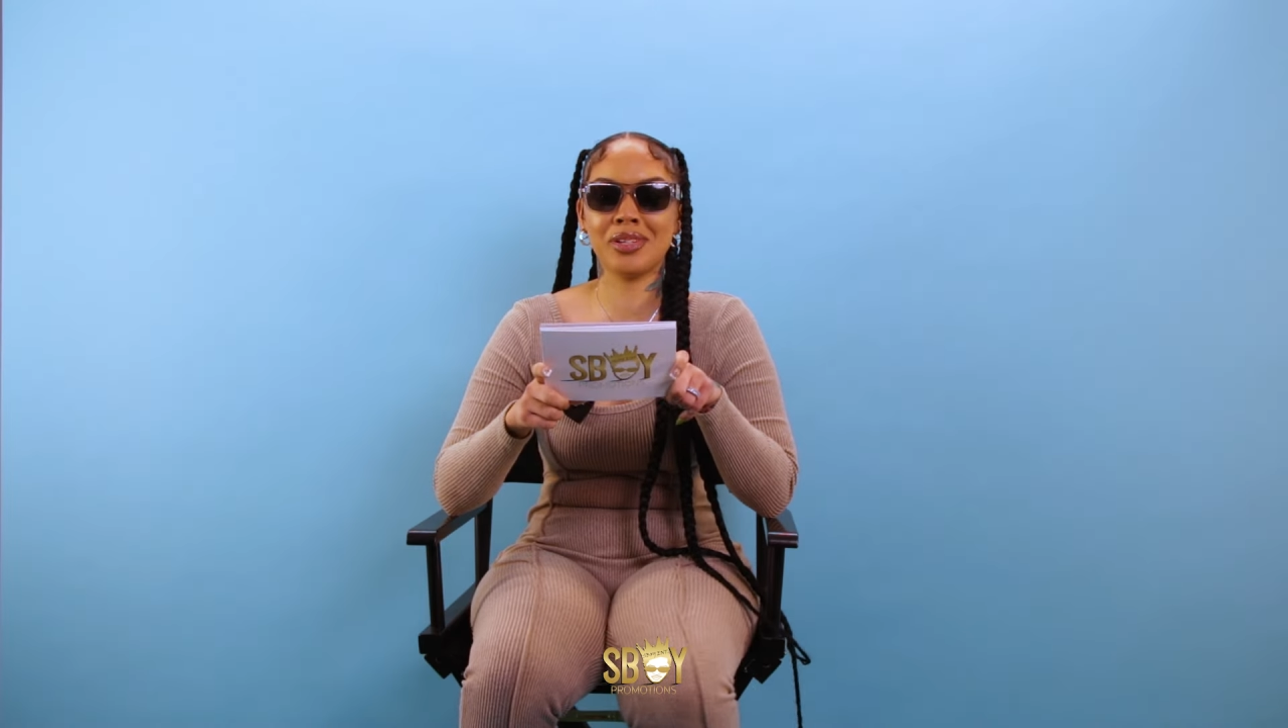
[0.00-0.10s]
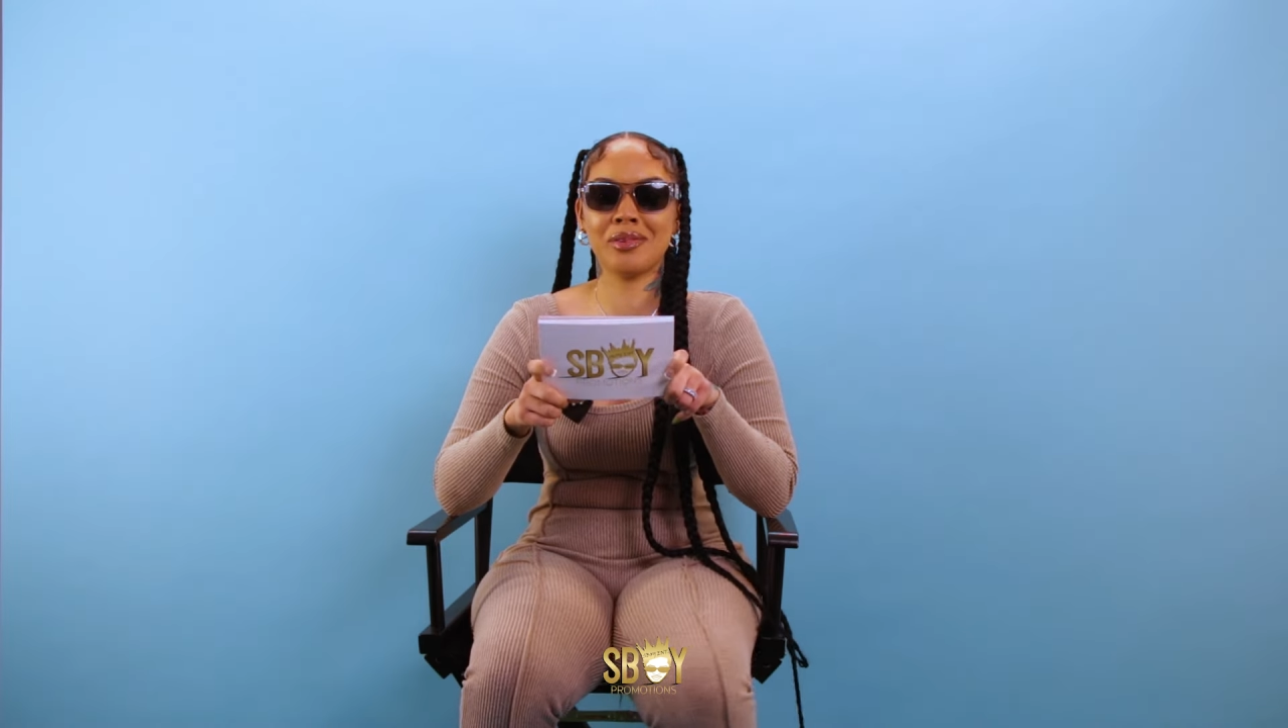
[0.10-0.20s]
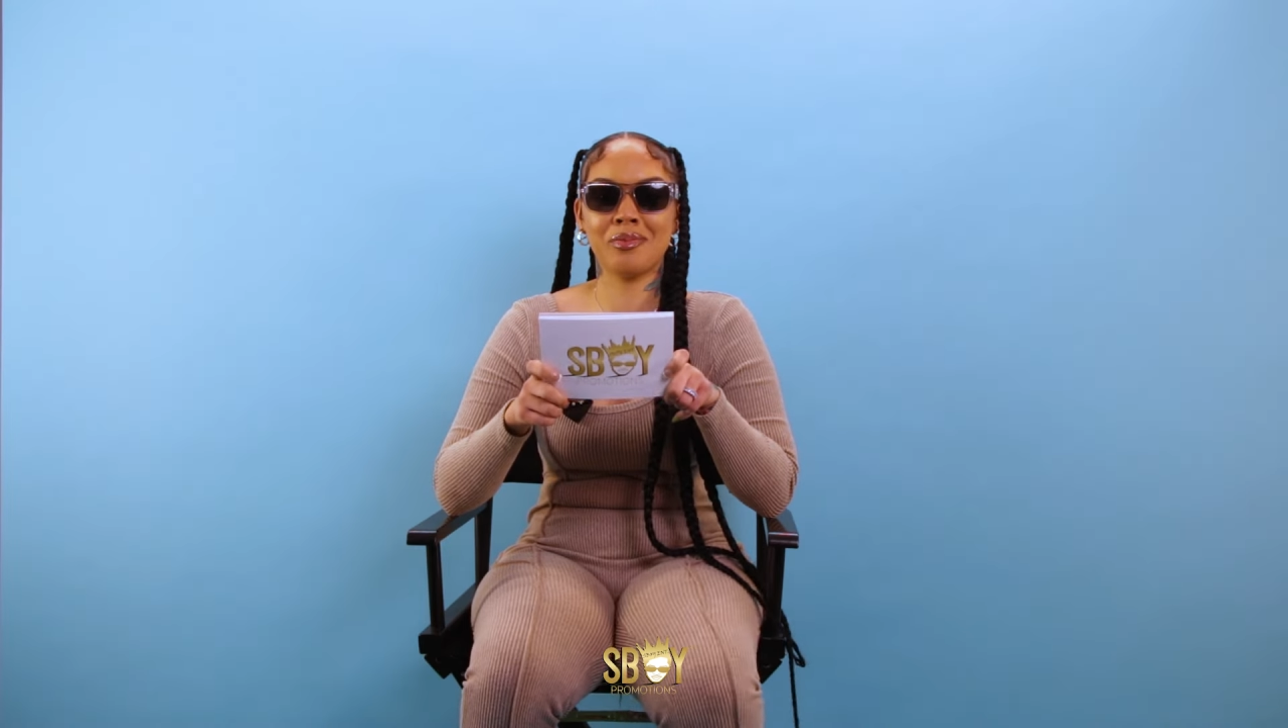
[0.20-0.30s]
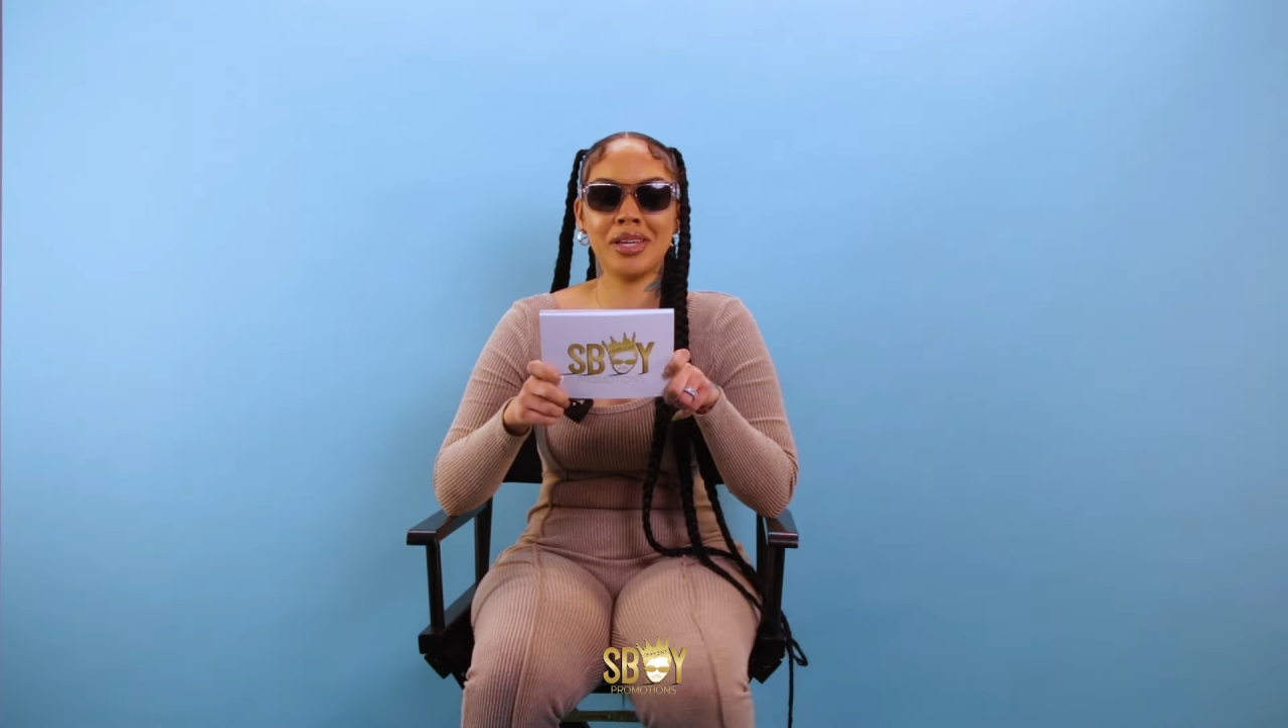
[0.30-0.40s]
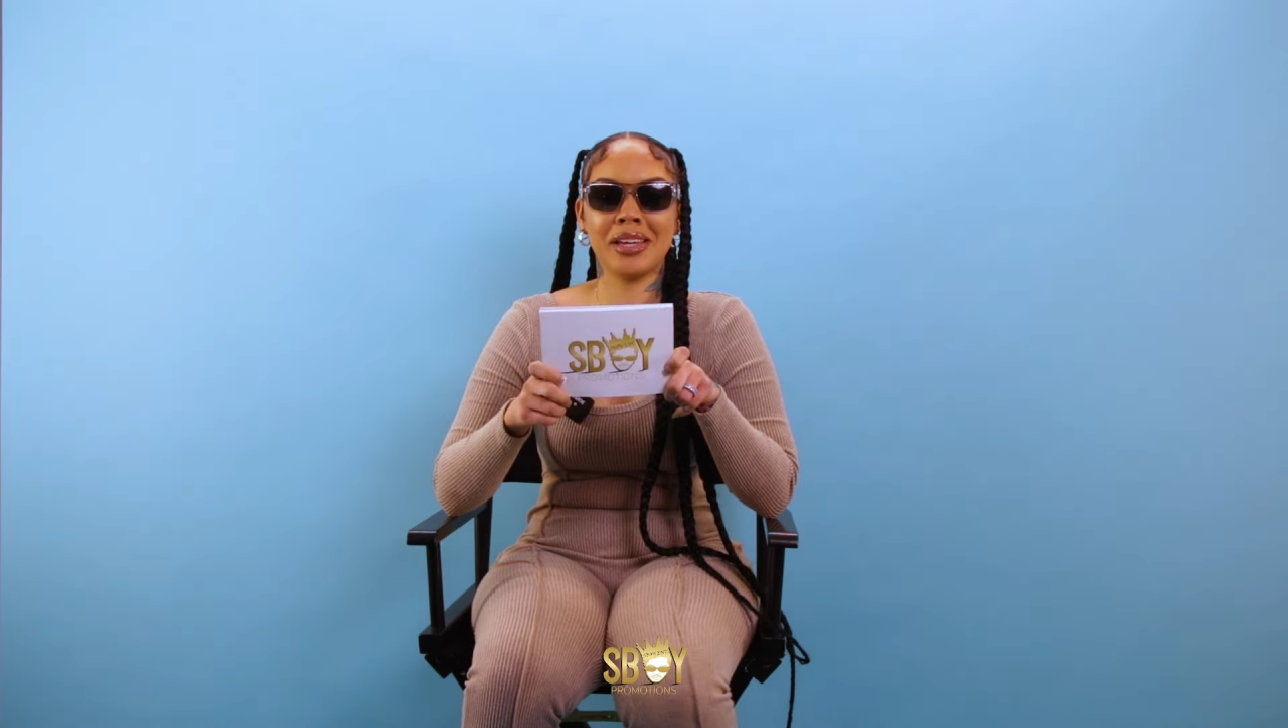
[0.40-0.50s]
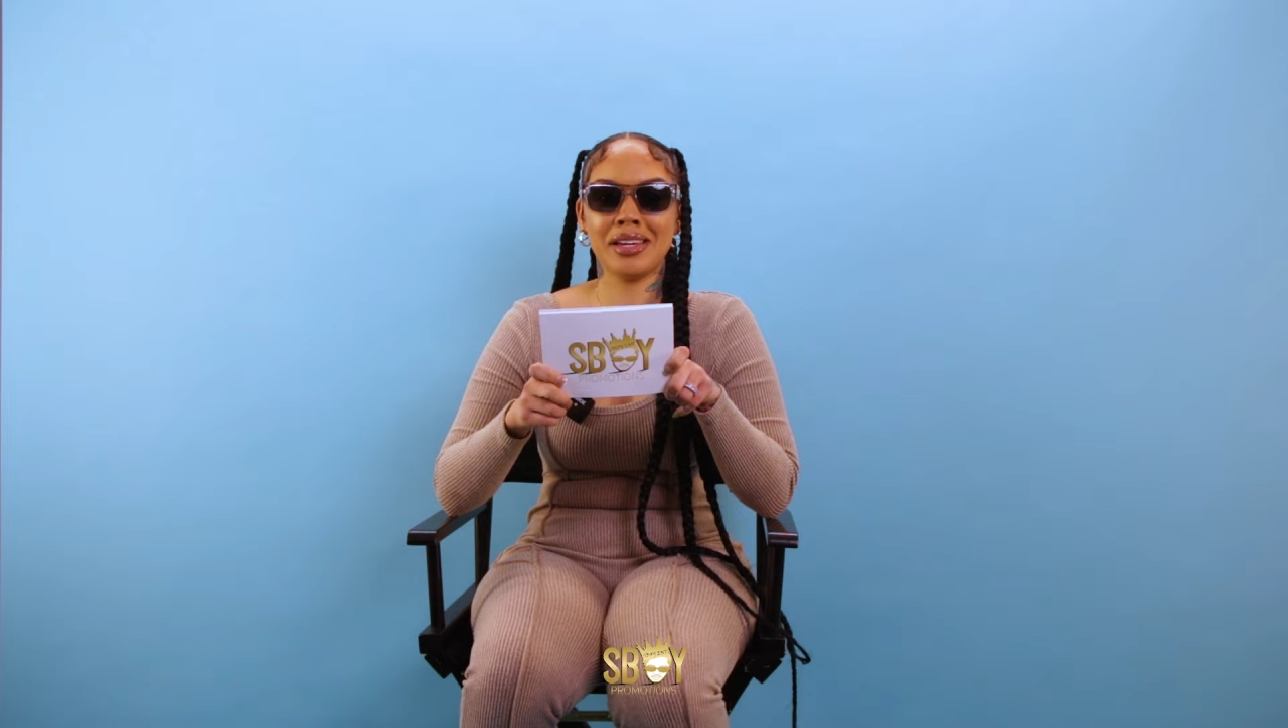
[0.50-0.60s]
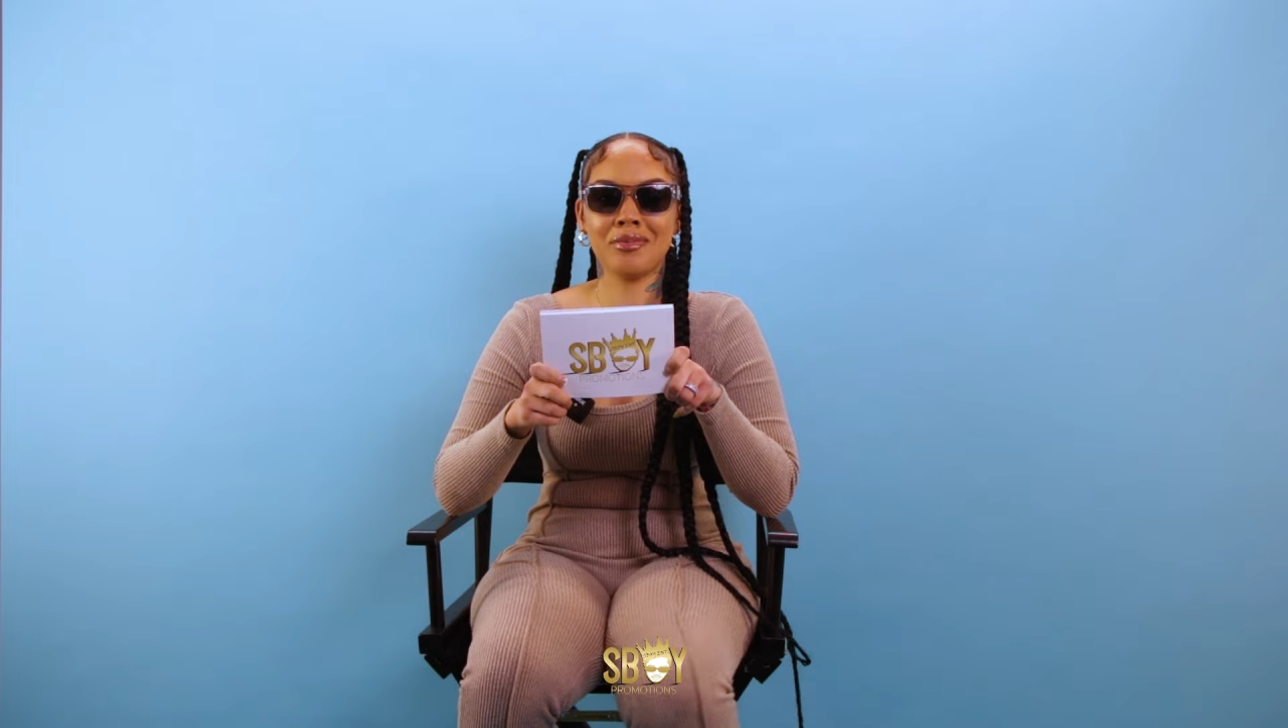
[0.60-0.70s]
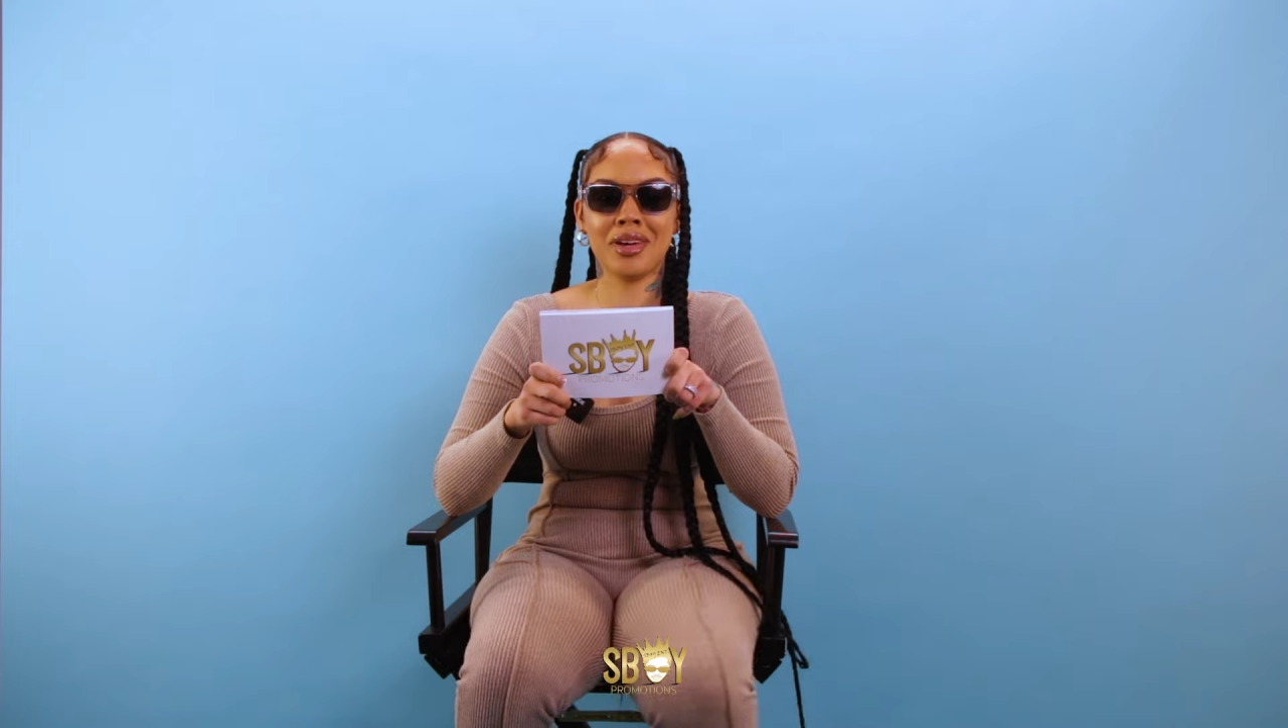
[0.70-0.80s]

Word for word: with me and